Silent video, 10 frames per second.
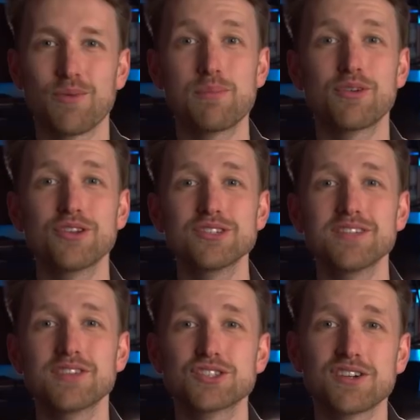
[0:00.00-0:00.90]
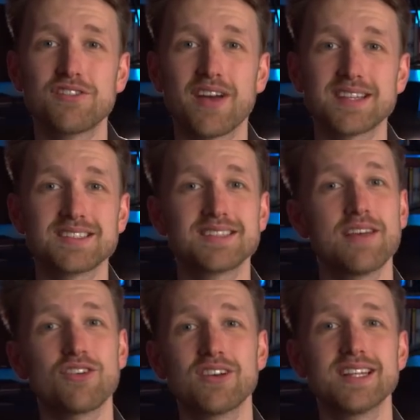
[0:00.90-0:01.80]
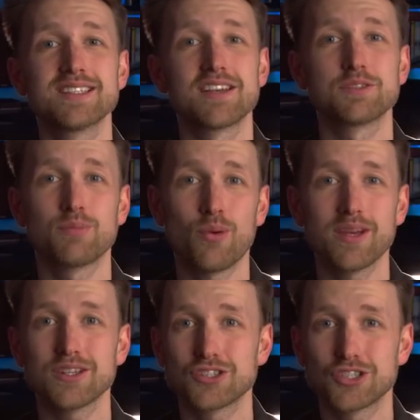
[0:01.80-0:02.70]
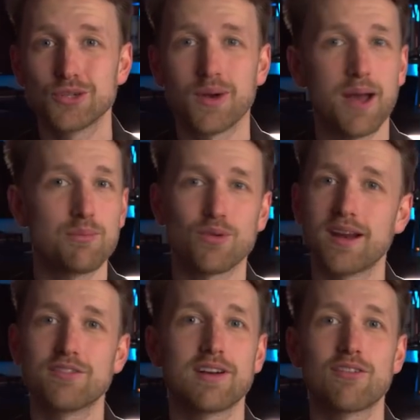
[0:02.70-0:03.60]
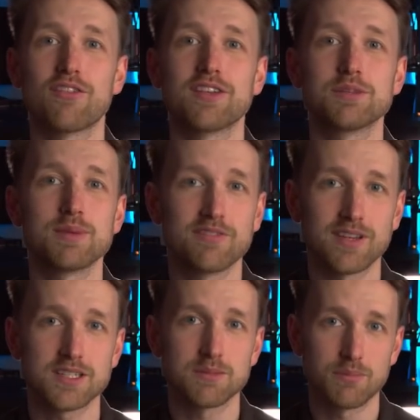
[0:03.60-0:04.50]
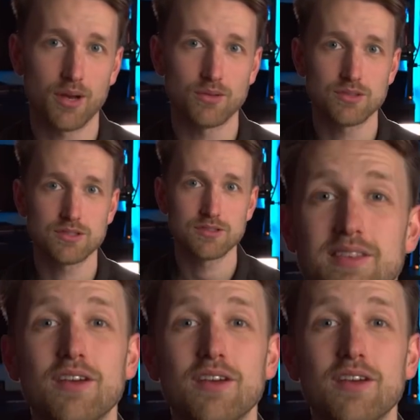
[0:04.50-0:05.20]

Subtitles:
When producing visual effects, it's never easy as point, shoot, and pray for everything to be fixed in post.